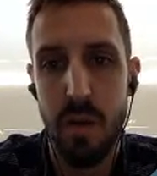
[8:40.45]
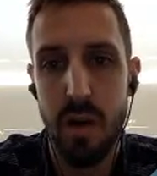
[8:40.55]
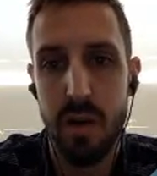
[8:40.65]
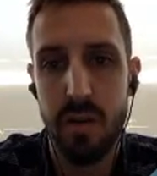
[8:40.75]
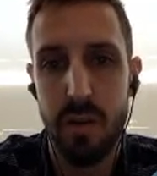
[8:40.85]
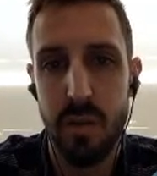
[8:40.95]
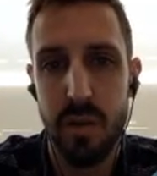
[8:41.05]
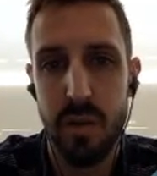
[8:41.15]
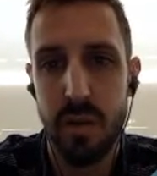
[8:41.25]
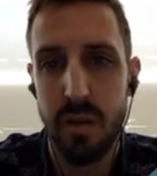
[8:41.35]
Also when
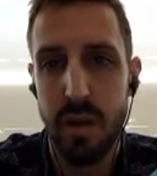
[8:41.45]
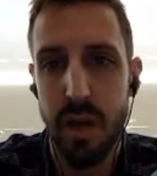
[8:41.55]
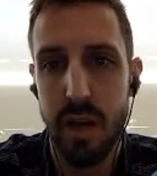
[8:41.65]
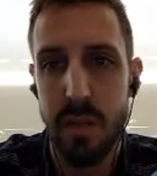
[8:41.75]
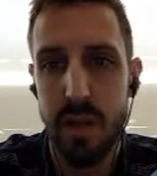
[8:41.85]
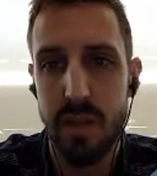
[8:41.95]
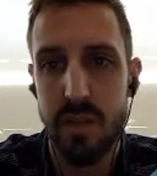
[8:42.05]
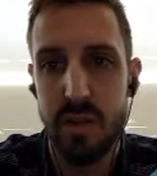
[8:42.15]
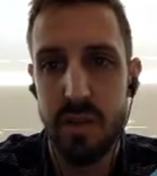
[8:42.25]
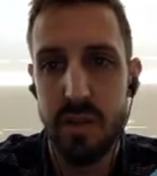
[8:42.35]
you make
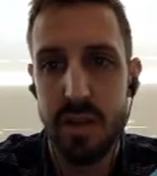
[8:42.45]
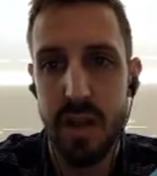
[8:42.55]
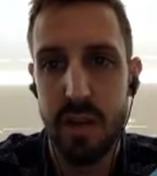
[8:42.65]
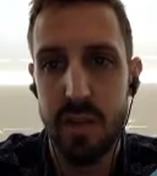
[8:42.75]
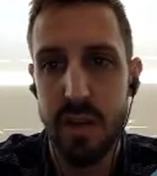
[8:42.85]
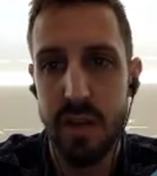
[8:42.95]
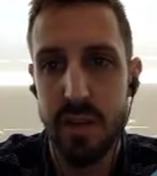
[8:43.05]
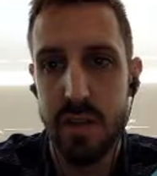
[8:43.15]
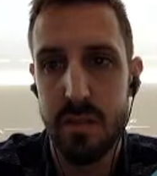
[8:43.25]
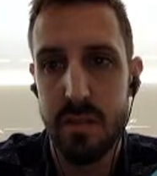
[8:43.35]
certain style
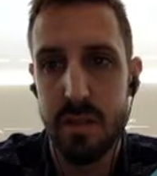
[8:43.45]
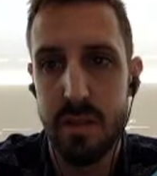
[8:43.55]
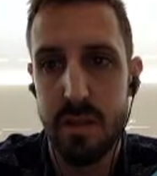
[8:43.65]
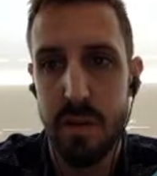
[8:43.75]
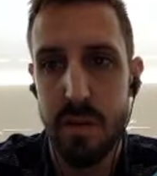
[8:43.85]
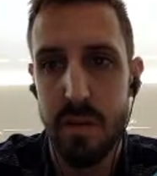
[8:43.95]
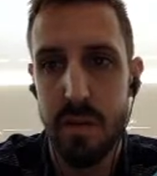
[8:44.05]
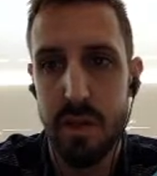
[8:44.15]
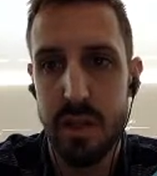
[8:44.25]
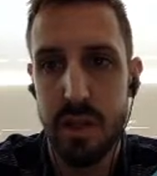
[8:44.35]
changes, sometimes that
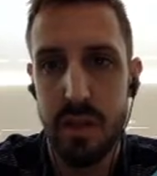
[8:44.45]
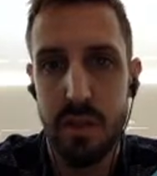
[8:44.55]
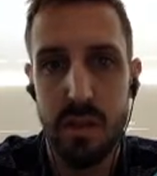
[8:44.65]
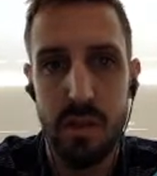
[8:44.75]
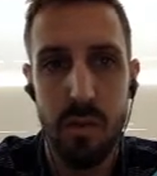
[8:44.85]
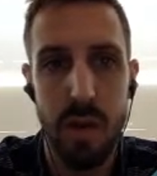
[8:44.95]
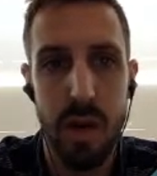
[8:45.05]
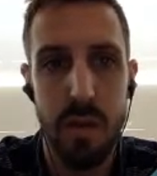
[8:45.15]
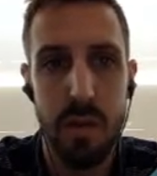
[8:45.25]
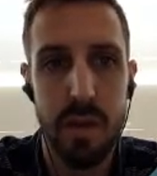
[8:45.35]
publish can take a little
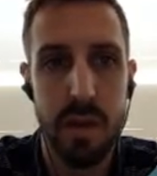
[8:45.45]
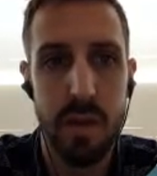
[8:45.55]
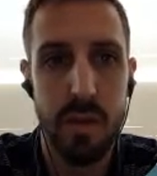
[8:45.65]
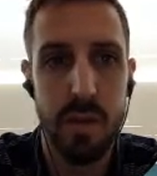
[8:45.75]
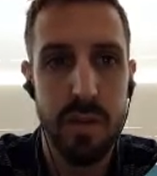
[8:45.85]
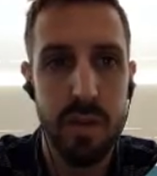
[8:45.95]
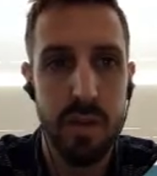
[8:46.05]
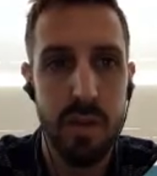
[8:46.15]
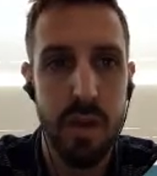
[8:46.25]
while, but then hit preview